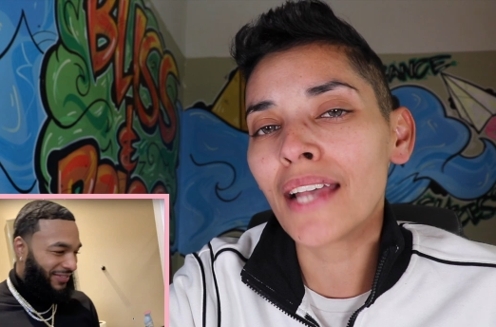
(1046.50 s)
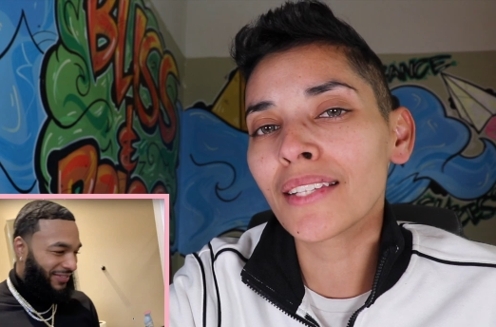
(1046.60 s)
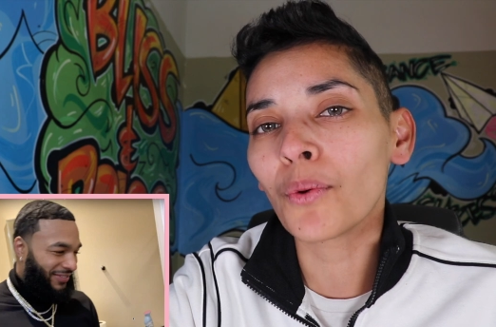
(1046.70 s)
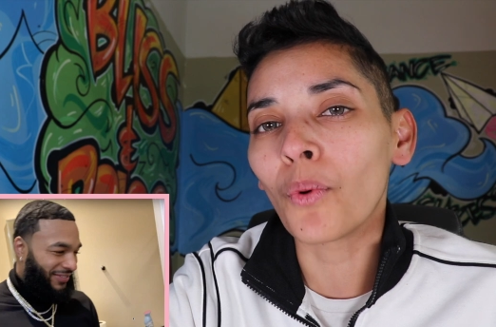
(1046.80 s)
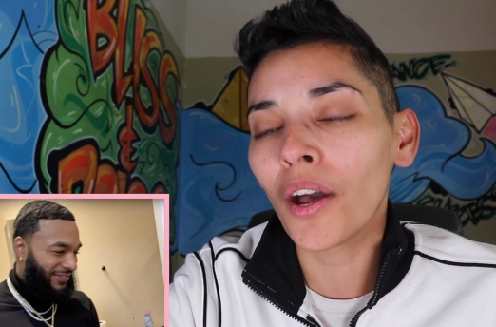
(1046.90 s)
Speaker 1: eyes
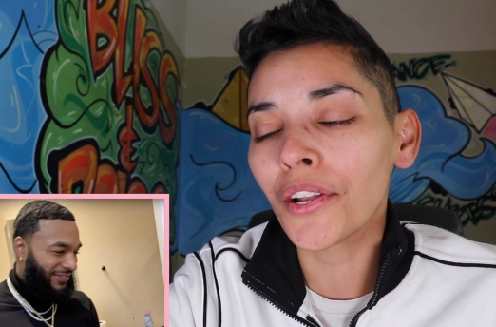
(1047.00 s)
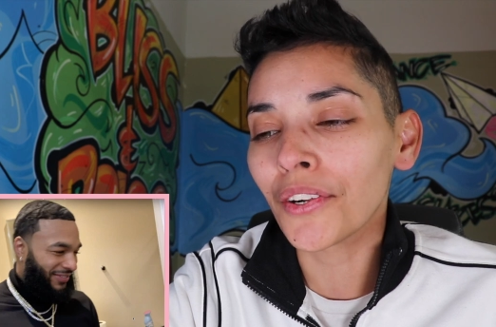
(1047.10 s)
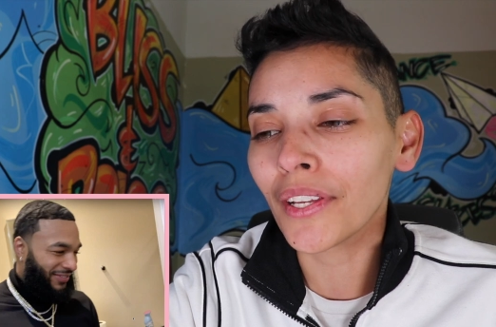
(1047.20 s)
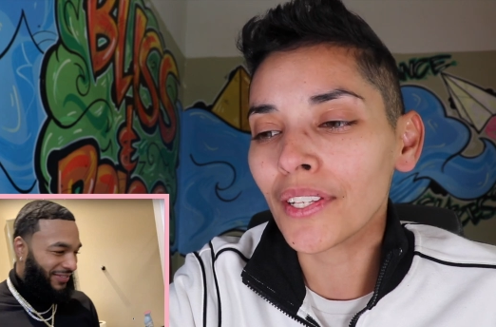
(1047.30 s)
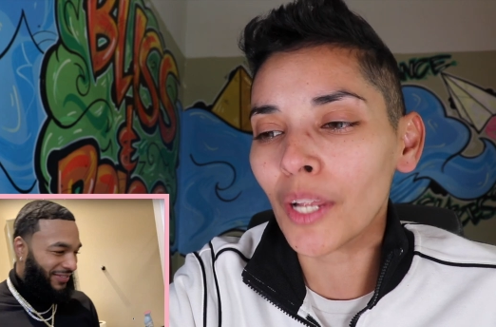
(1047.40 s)
get
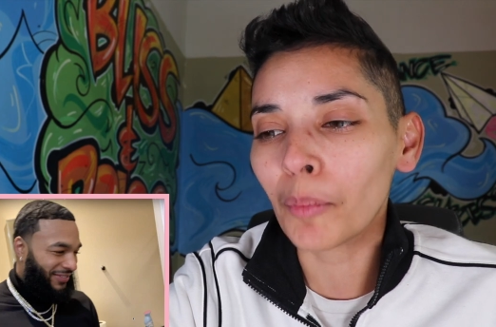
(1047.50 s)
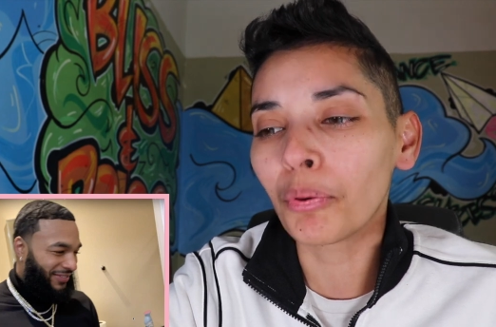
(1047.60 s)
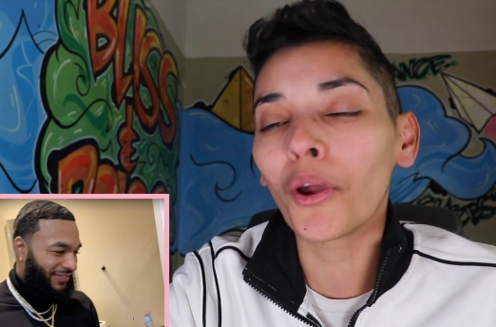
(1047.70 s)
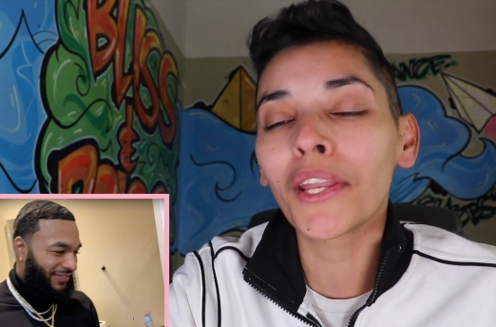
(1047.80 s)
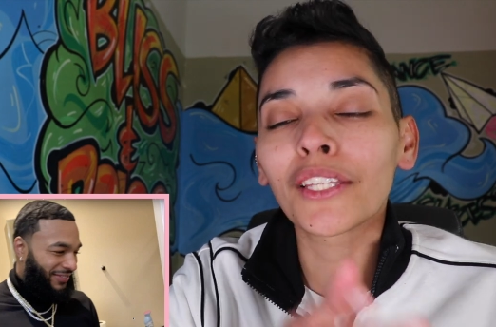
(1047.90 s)
watery and start
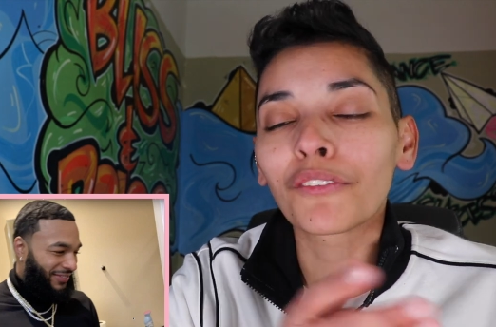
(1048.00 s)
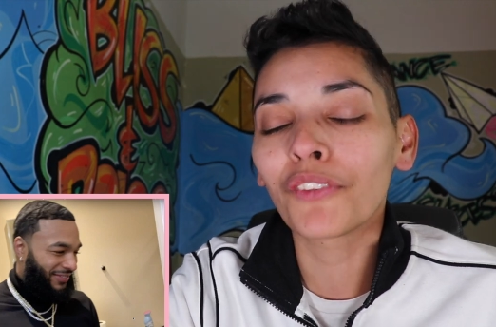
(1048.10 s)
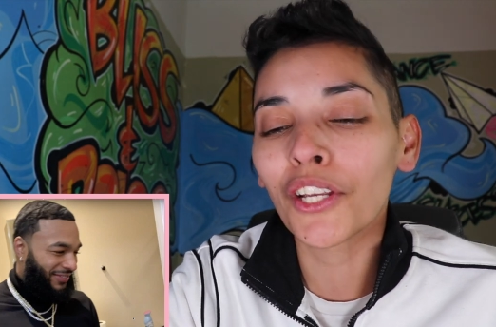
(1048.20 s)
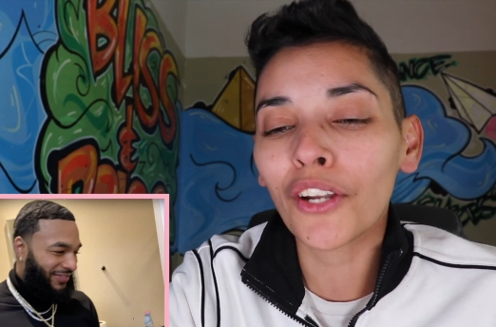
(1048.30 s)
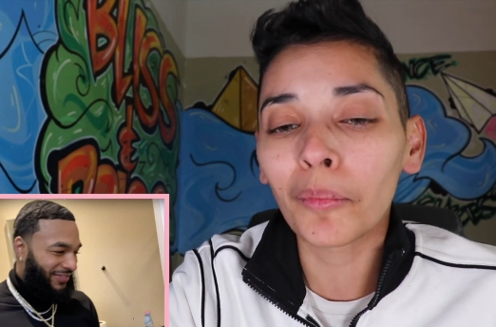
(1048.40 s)
pointing the
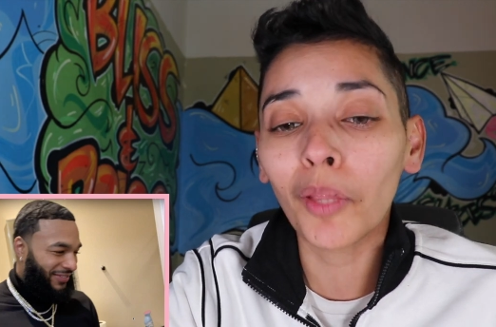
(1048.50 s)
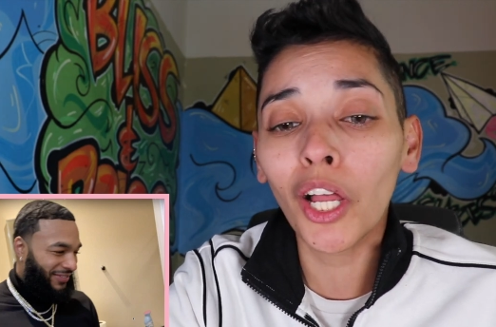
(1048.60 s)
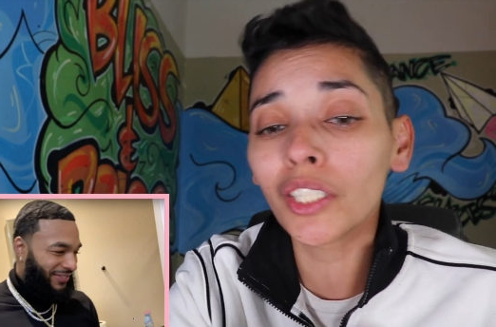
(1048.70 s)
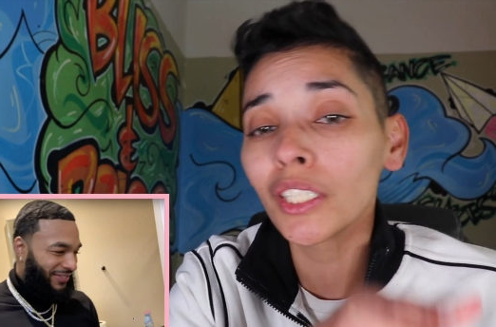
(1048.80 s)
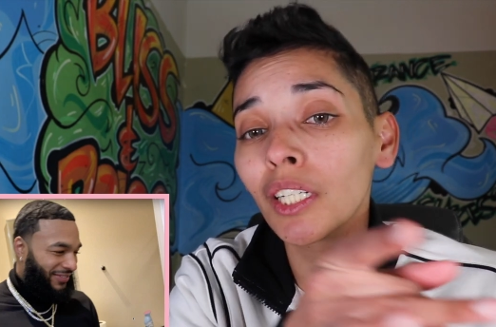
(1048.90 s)
finger at him.
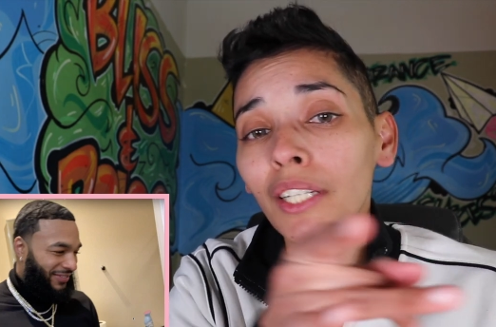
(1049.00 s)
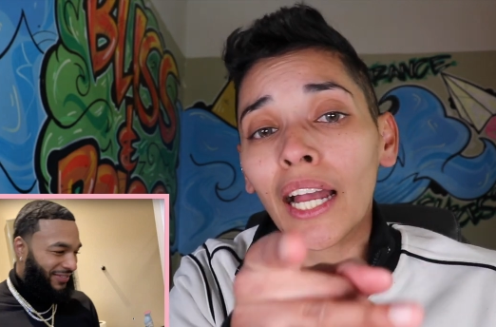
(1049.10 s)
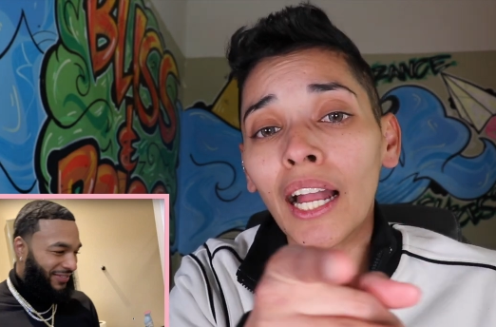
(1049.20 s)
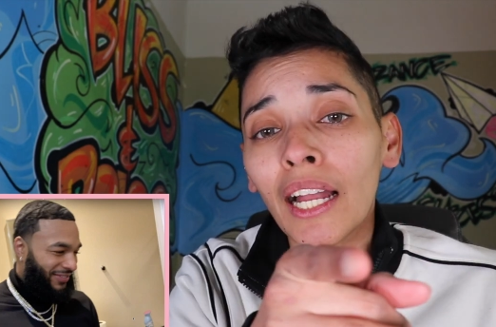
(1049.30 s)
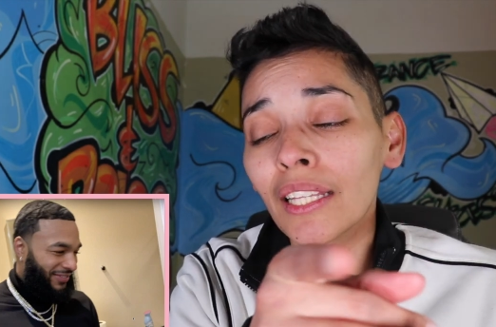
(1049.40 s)
Look, look,
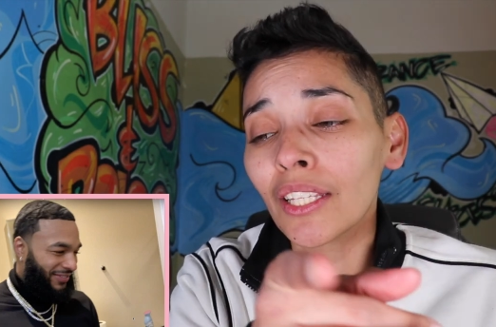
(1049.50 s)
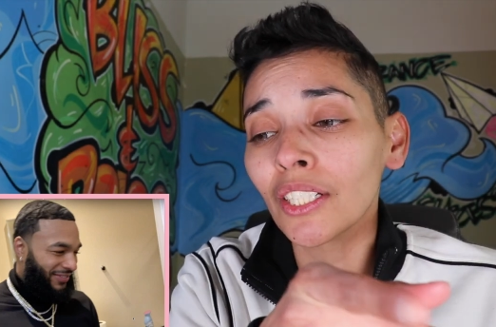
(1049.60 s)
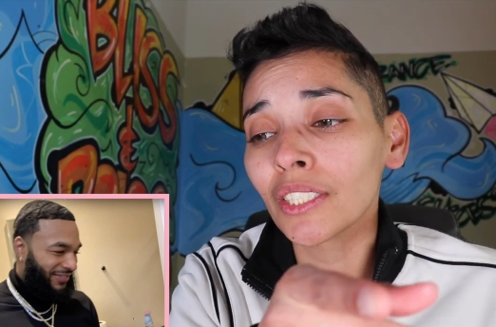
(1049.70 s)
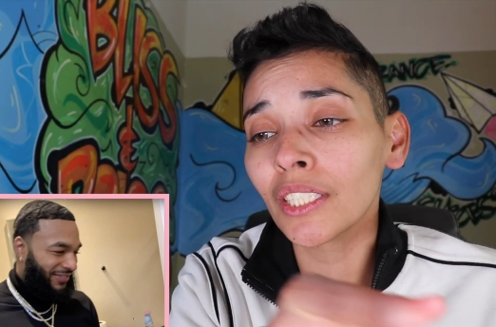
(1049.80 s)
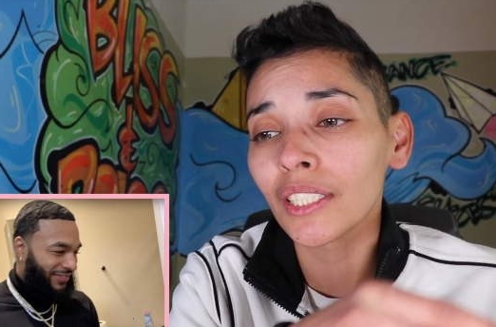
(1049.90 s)
ah, look,
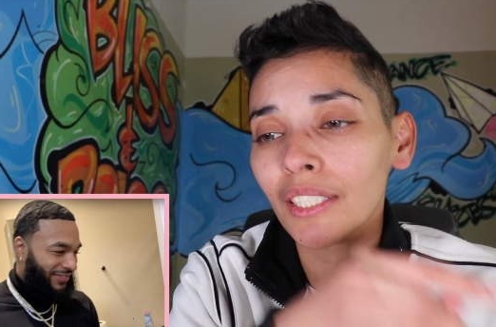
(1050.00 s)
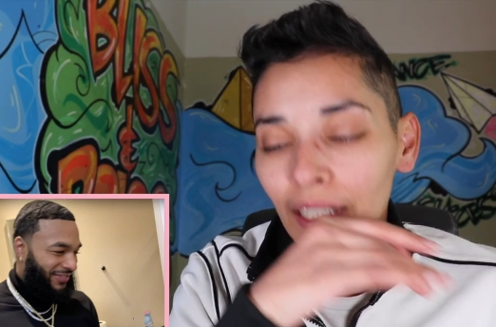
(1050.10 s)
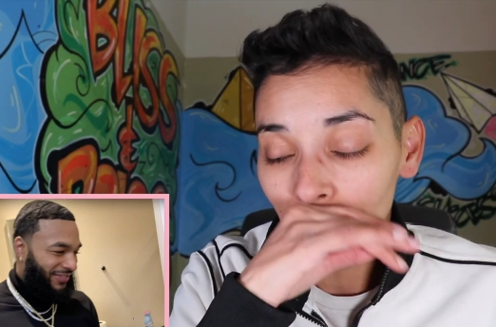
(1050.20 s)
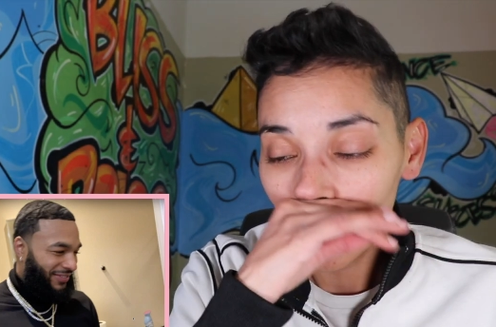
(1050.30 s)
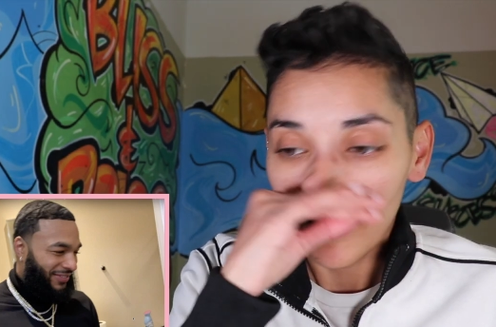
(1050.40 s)
look.
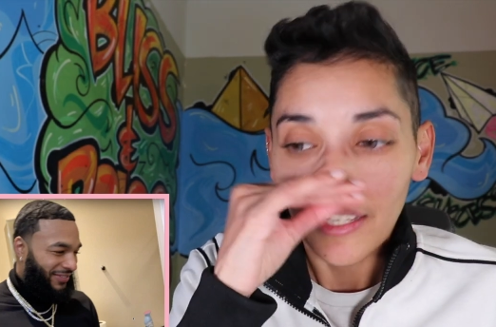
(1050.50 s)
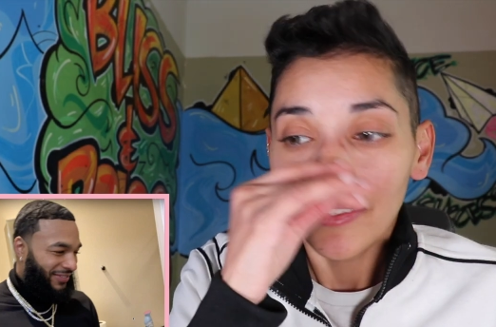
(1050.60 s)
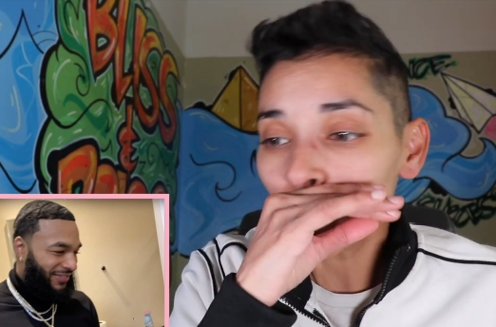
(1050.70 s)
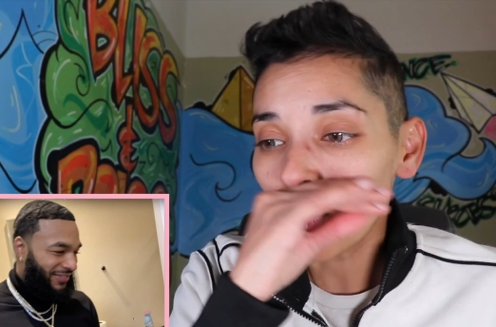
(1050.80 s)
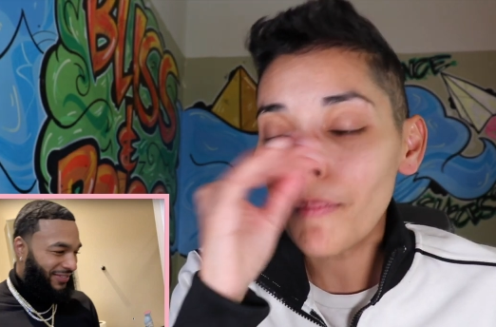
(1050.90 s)

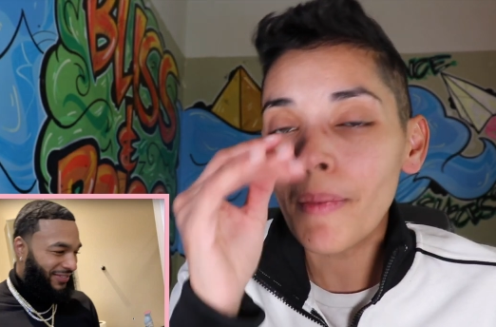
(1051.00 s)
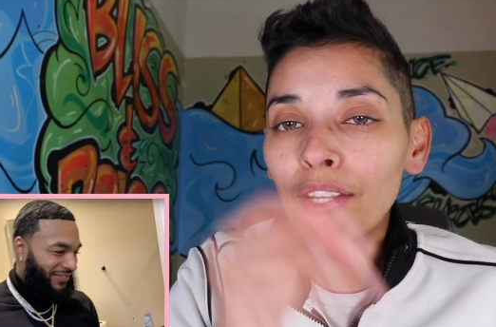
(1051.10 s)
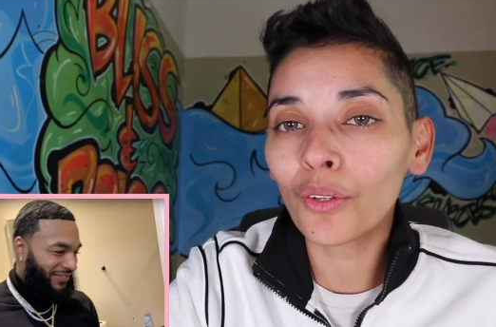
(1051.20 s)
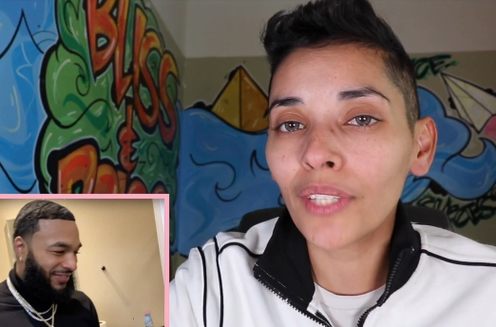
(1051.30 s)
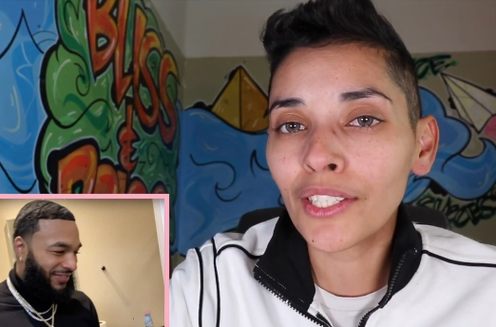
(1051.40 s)
That's why men
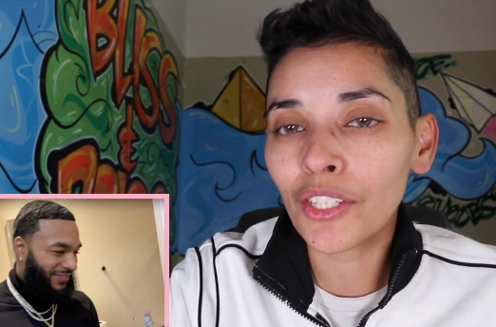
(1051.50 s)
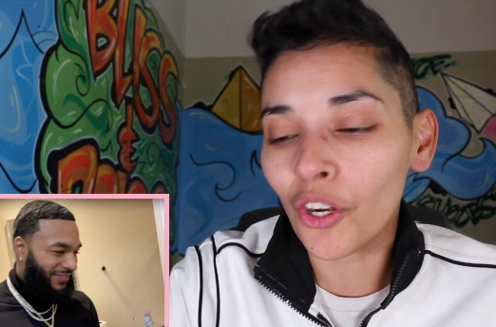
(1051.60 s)
don't like